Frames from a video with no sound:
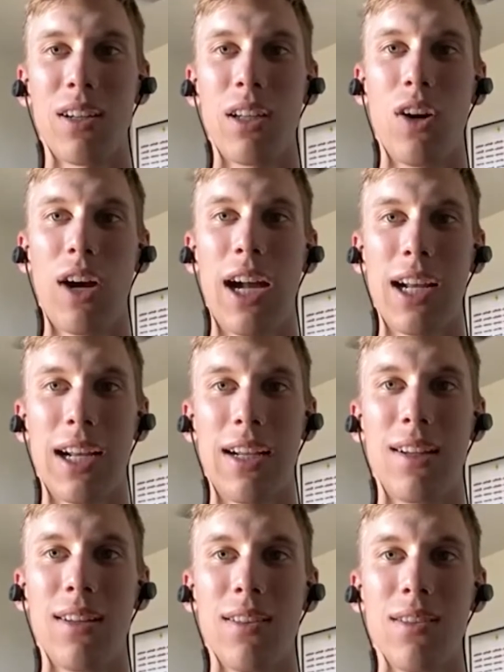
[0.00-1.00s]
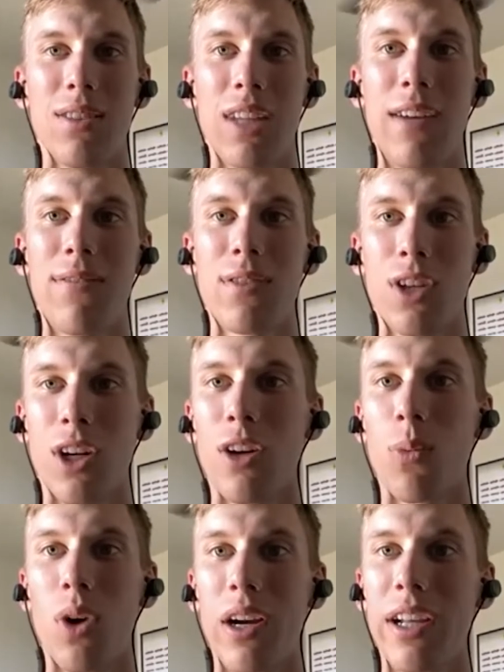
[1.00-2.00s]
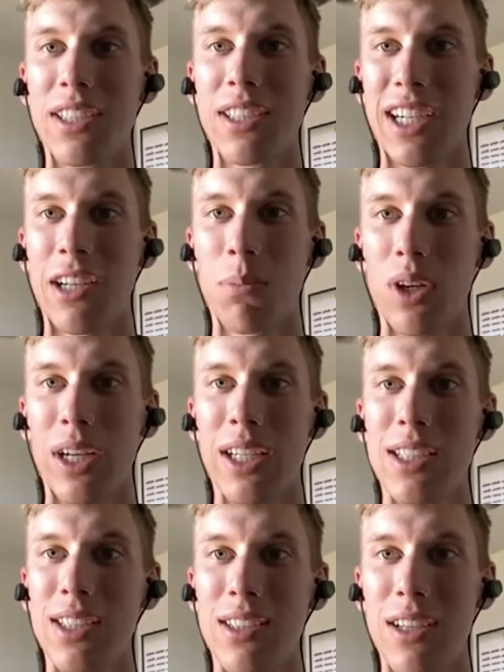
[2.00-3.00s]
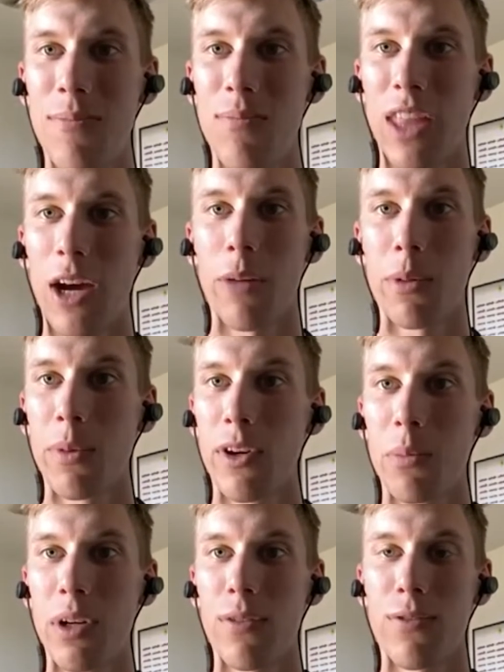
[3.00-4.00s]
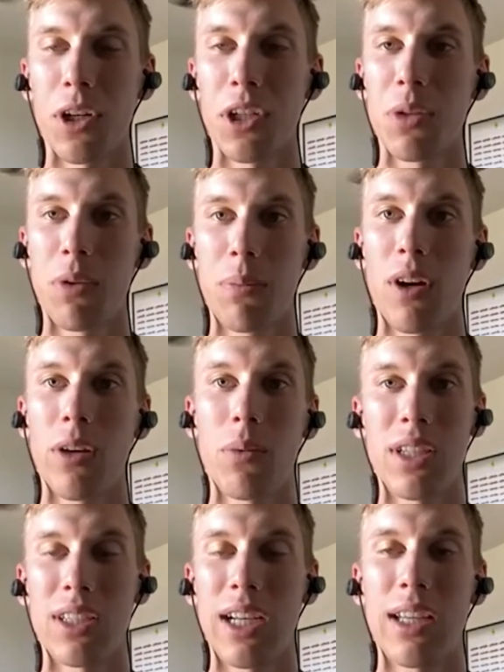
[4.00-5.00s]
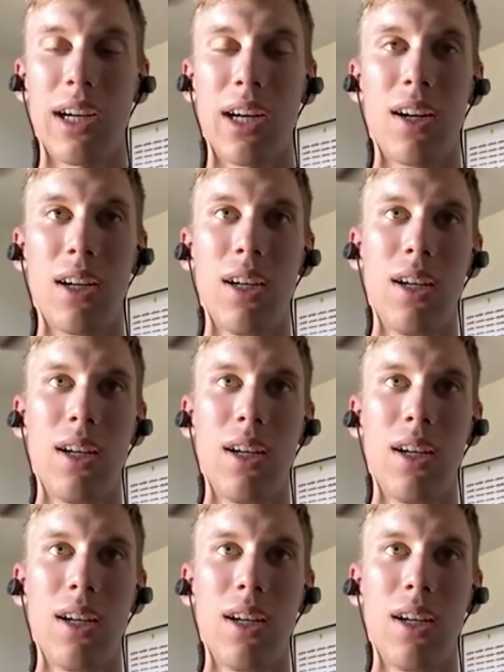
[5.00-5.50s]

You know, had I left turn one in second place, that would have promoted me to first and we probably would have stayed there.